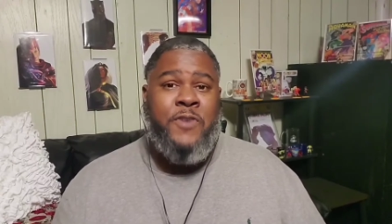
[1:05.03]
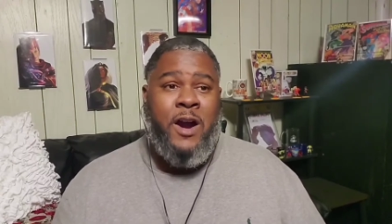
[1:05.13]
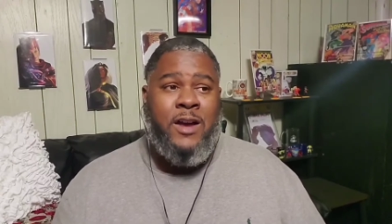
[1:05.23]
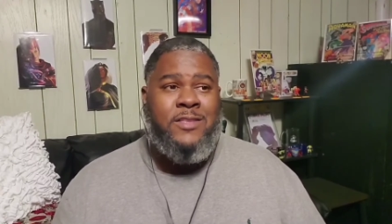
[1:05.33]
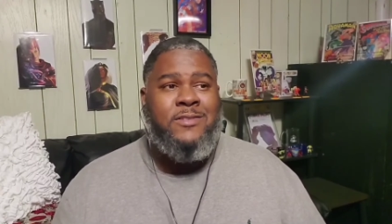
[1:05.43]

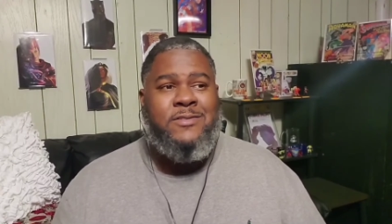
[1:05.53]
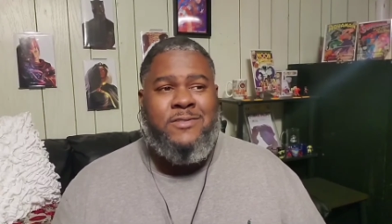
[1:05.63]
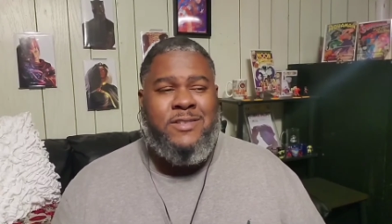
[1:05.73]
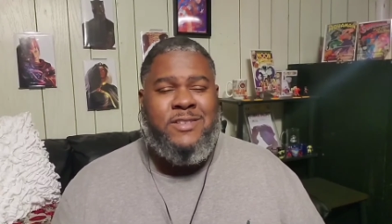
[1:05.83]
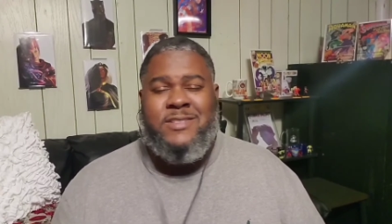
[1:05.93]
father
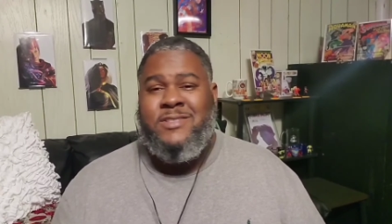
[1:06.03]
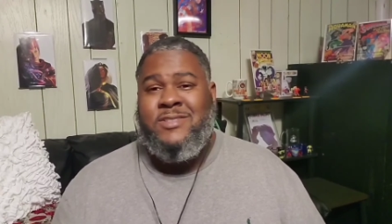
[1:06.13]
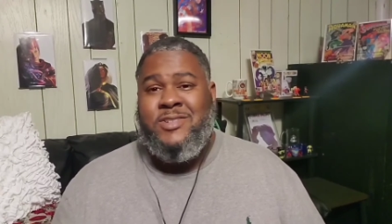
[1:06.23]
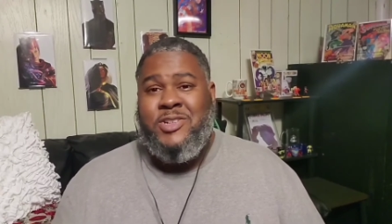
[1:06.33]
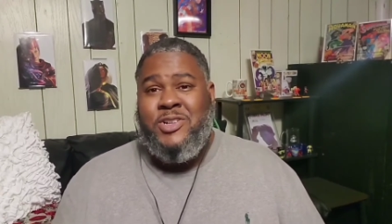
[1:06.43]

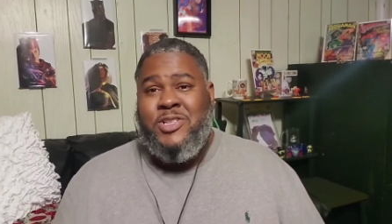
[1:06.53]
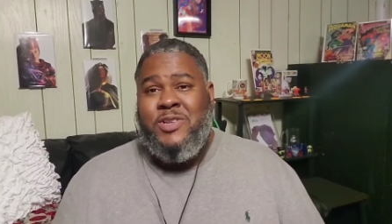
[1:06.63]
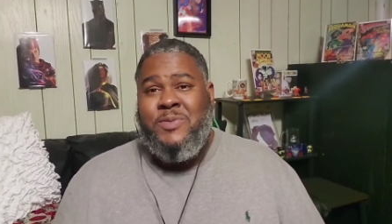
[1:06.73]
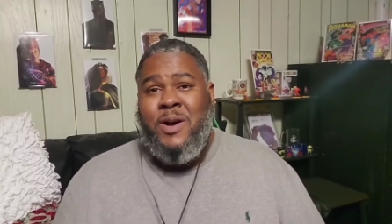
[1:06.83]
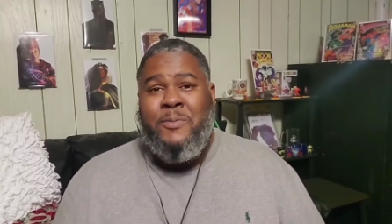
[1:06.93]
hooked
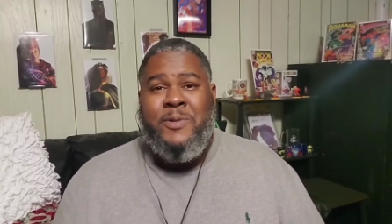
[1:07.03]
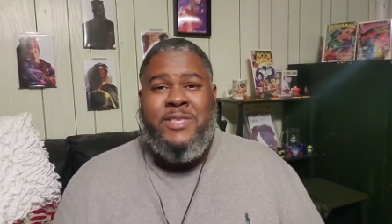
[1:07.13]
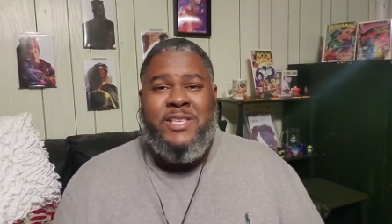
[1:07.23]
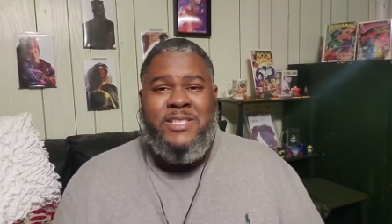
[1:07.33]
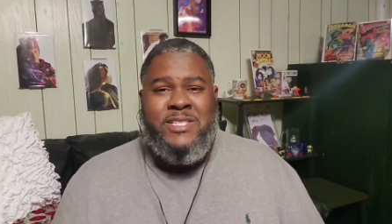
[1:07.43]
him up
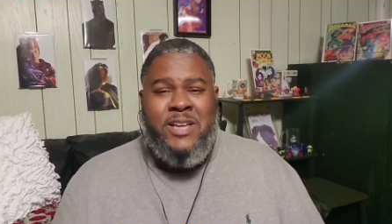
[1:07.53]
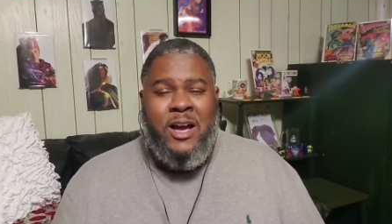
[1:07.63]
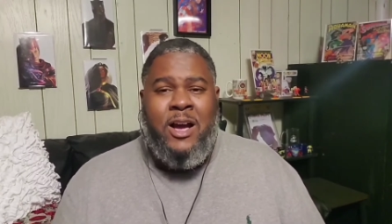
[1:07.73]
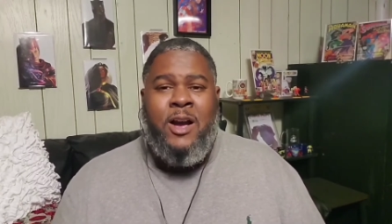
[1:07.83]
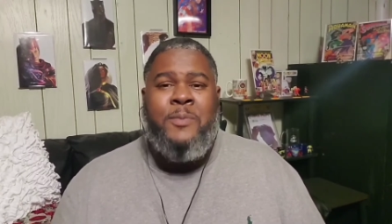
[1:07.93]
with a
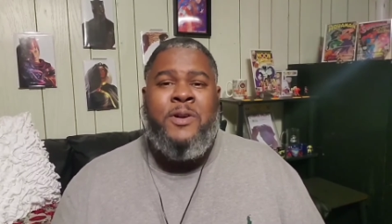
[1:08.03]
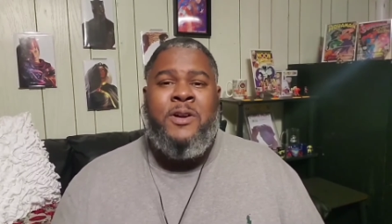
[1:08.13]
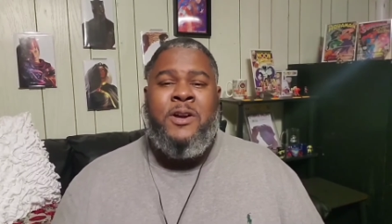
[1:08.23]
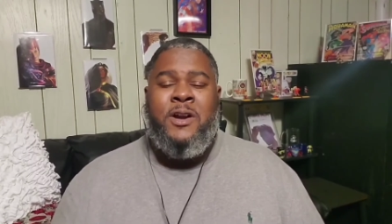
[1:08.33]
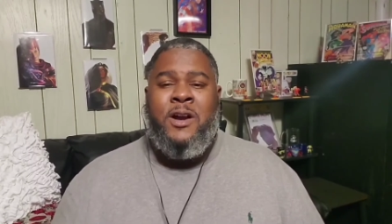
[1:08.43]
job.
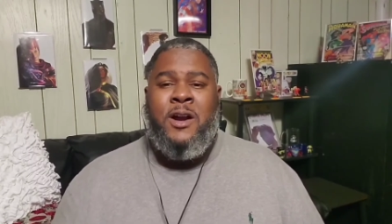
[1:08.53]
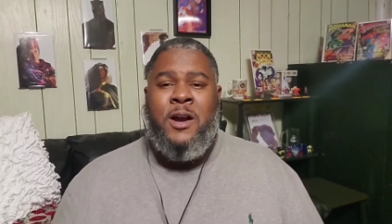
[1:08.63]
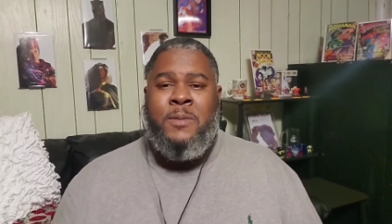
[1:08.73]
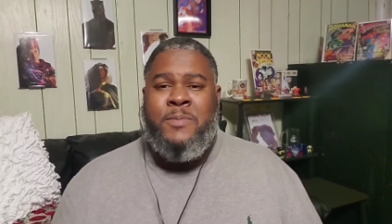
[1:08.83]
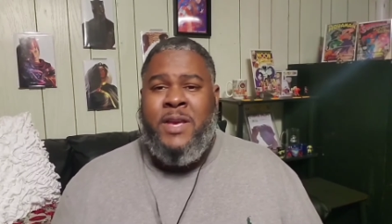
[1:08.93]

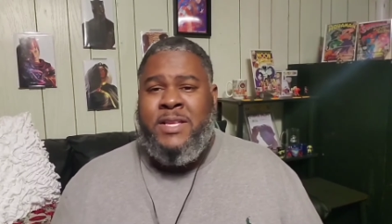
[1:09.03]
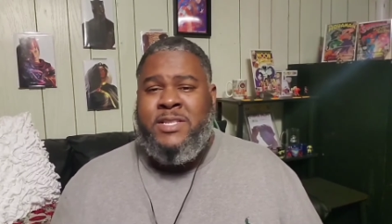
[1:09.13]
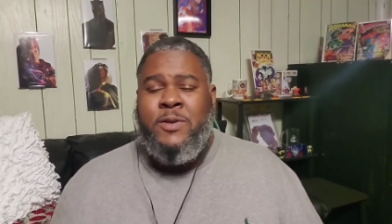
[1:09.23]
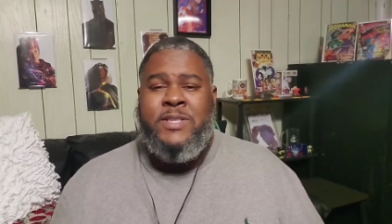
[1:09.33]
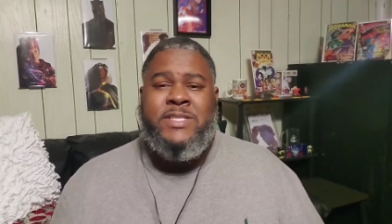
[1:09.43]
And
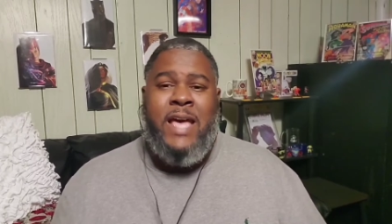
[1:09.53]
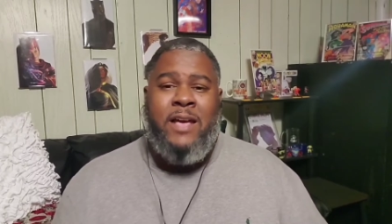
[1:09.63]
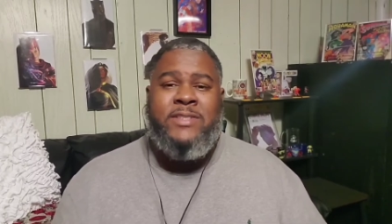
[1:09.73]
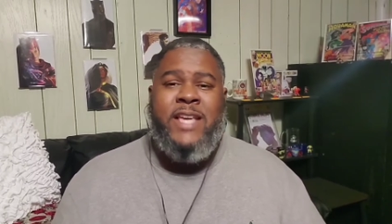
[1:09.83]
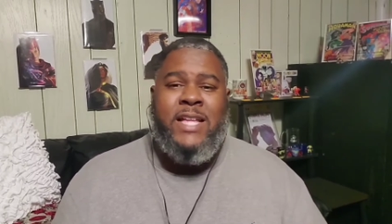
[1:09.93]
so it
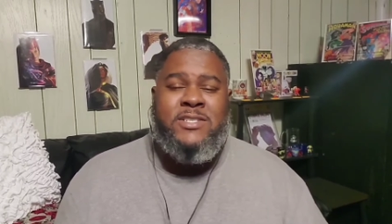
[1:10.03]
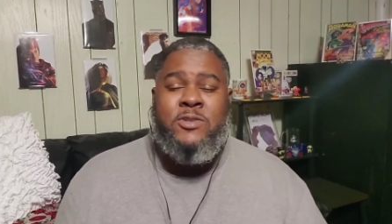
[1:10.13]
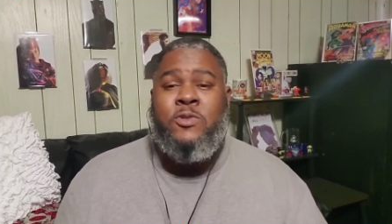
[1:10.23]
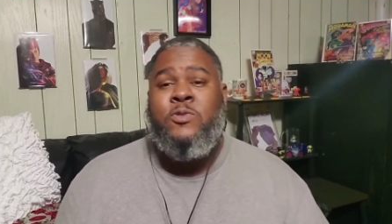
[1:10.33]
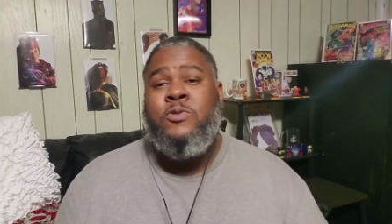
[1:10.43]
sounds kind of
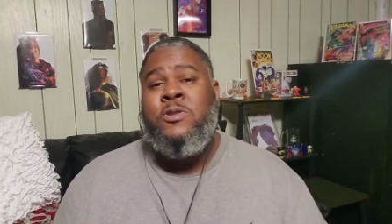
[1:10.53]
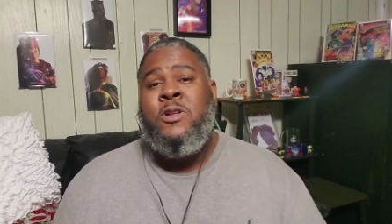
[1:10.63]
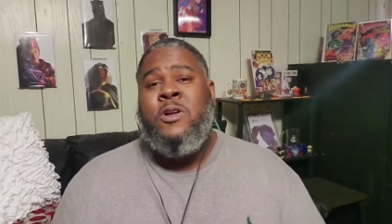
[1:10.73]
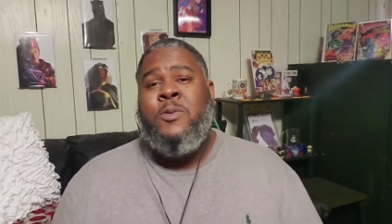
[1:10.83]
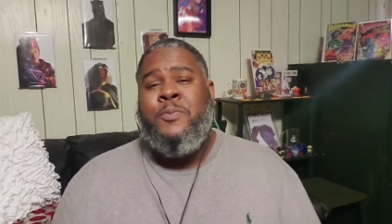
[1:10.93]
cool,
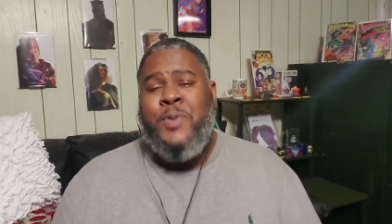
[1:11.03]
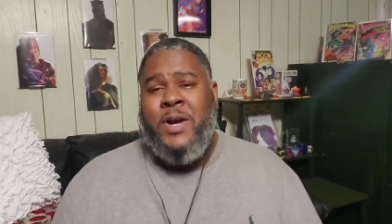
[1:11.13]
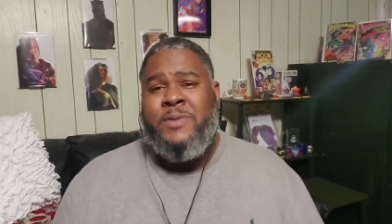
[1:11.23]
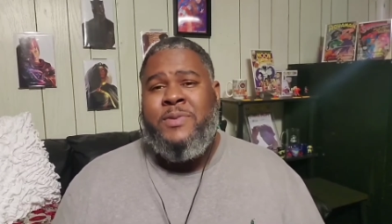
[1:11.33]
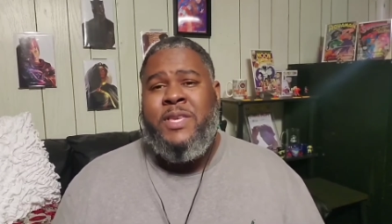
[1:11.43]

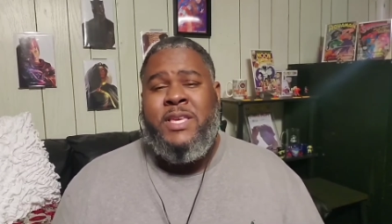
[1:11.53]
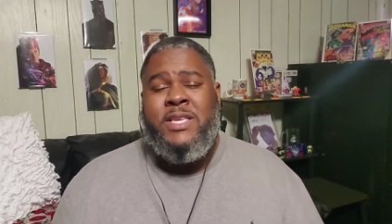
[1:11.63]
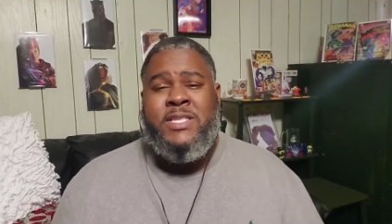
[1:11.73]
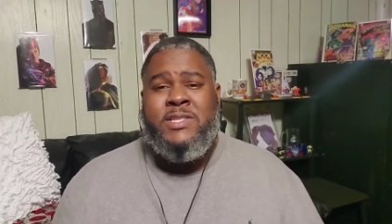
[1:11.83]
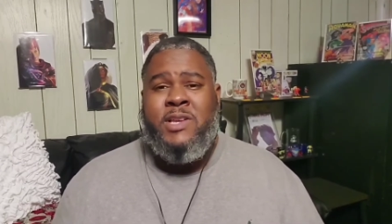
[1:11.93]
but
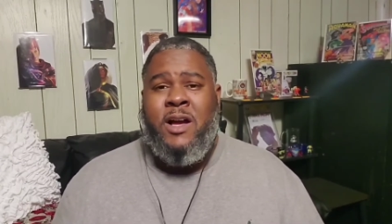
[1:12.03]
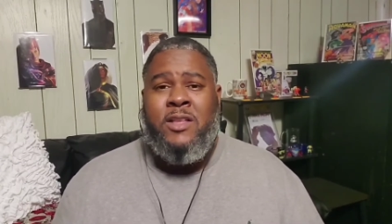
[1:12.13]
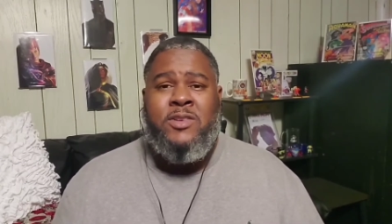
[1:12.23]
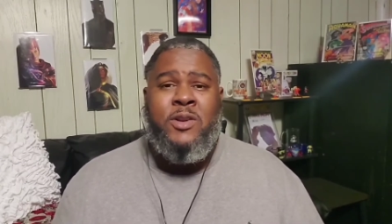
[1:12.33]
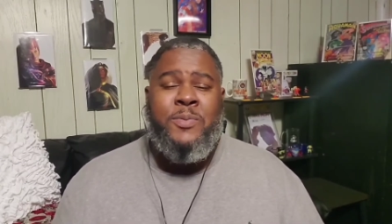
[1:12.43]
he's
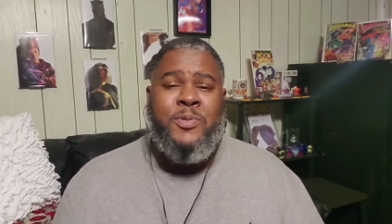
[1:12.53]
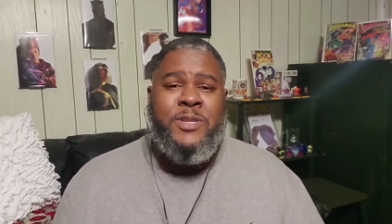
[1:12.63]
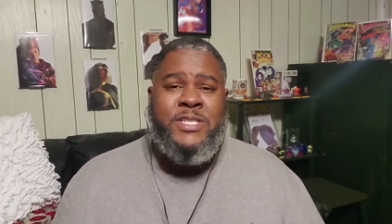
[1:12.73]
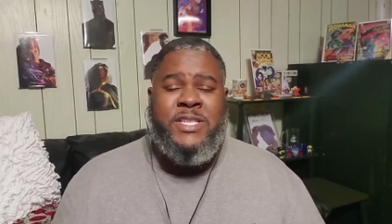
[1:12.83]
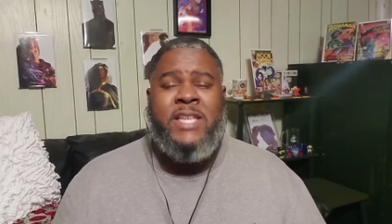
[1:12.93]

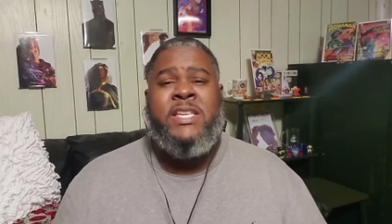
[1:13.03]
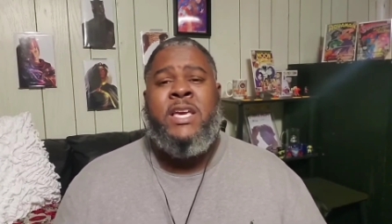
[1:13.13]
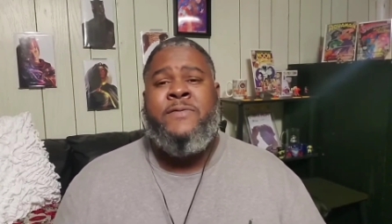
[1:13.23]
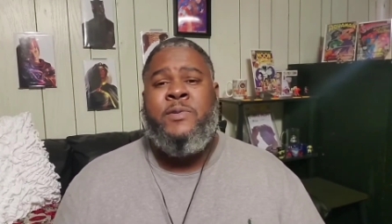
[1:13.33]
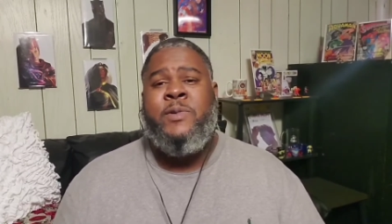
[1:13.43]
underappreciated
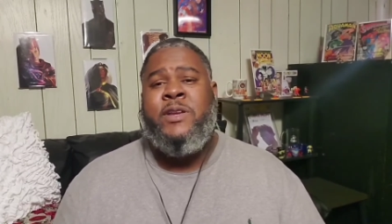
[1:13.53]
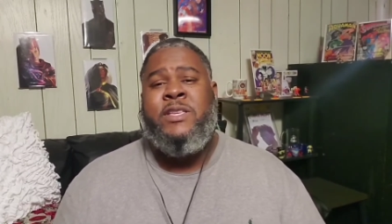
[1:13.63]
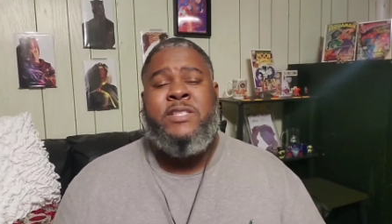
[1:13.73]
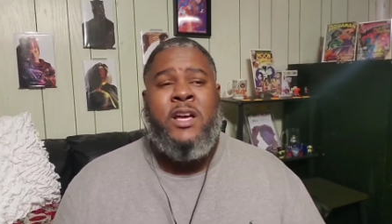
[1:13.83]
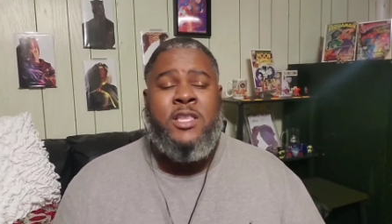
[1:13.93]
everywhere.
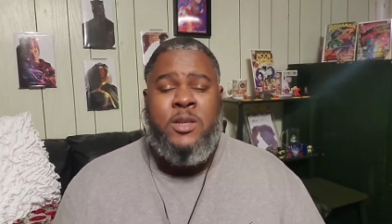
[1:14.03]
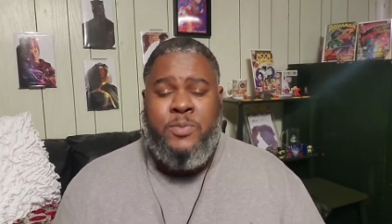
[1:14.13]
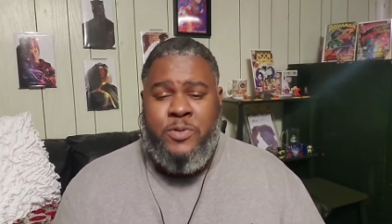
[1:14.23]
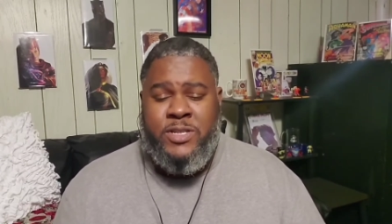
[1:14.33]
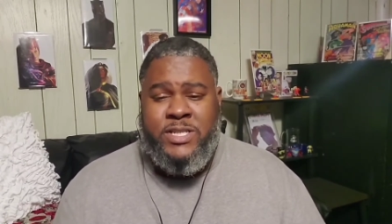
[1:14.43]
He's
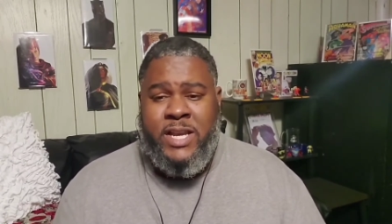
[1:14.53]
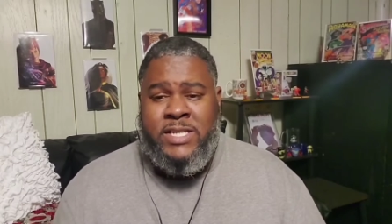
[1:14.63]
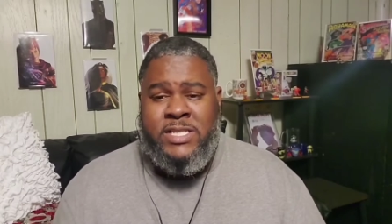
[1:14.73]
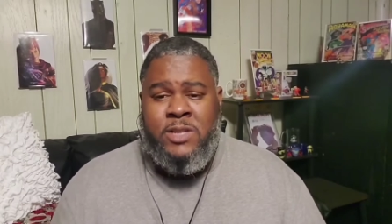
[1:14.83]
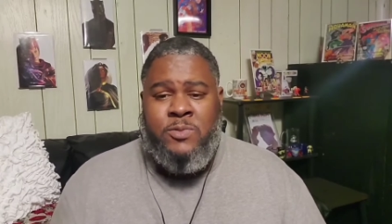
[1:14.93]

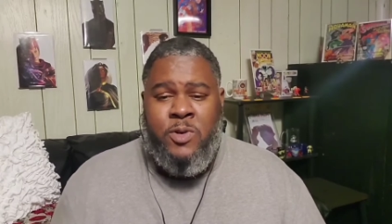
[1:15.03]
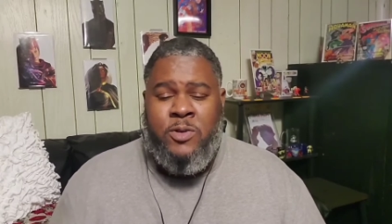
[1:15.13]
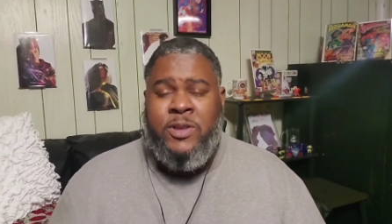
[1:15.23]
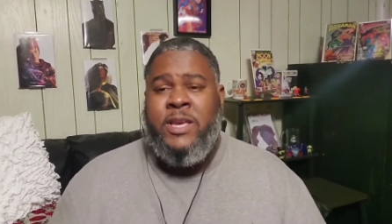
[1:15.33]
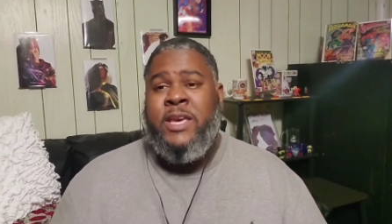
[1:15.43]
underappreciated at work.